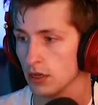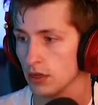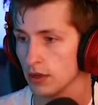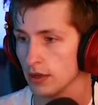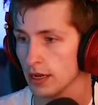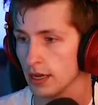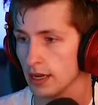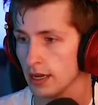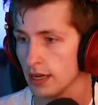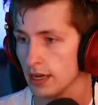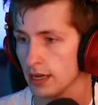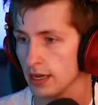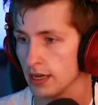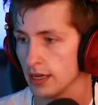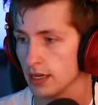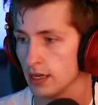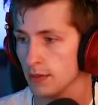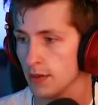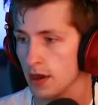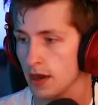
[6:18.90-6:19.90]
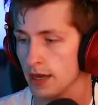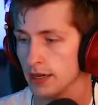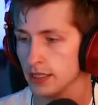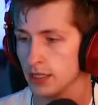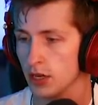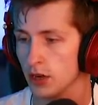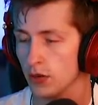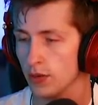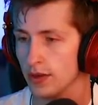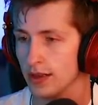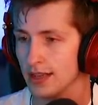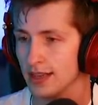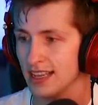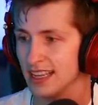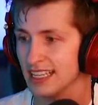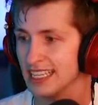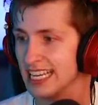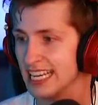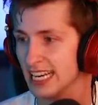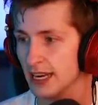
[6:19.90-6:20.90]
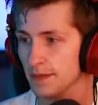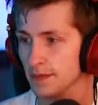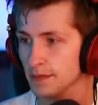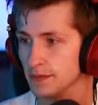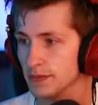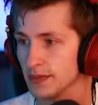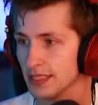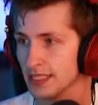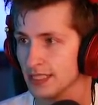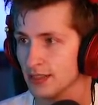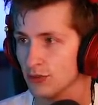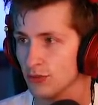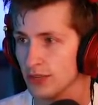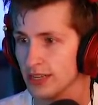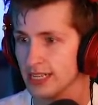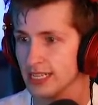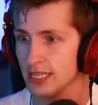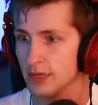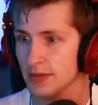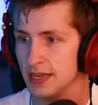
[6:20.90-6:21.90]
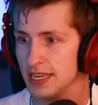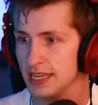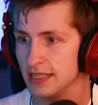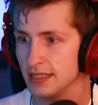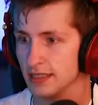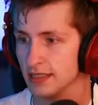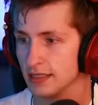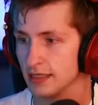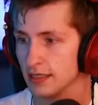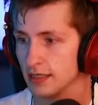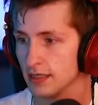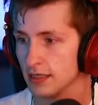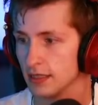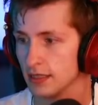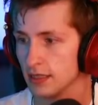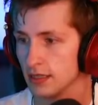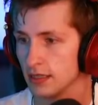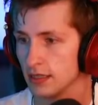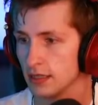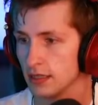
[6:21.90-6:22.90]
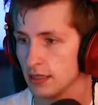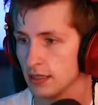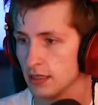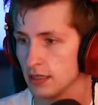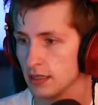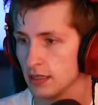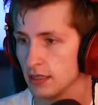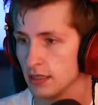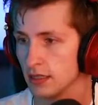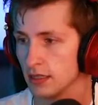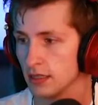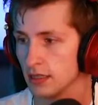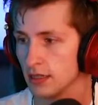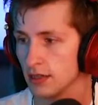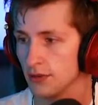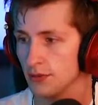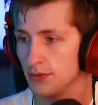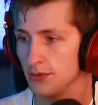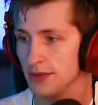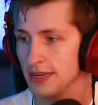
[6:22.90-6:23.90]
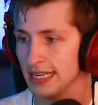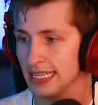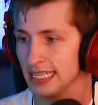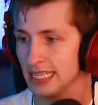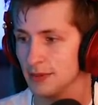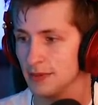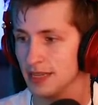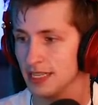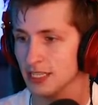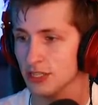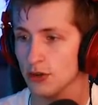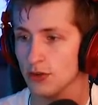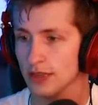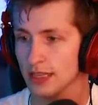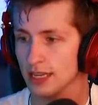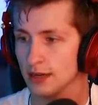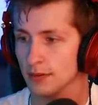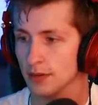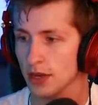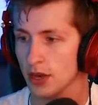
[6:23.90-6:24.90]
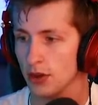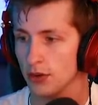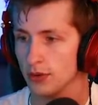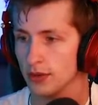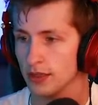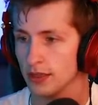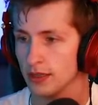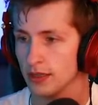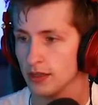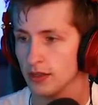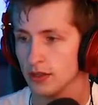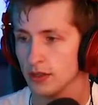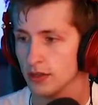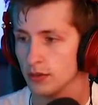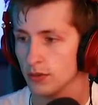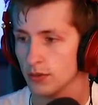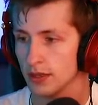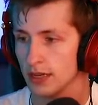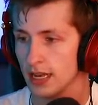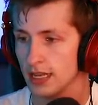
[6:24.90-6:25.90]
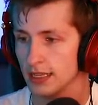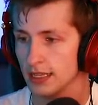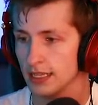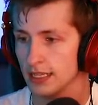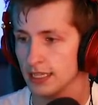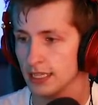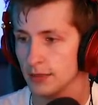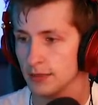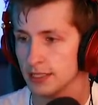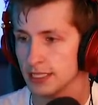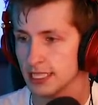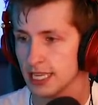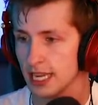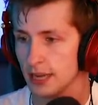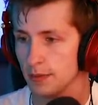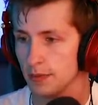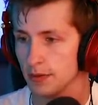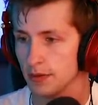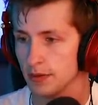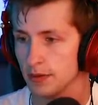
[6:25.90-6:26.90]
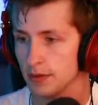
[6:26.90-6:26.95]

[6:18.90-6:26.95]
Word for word: Okay, come on, no, get him, reel him in, reel him in. Don't let him go. We're not letting him escape.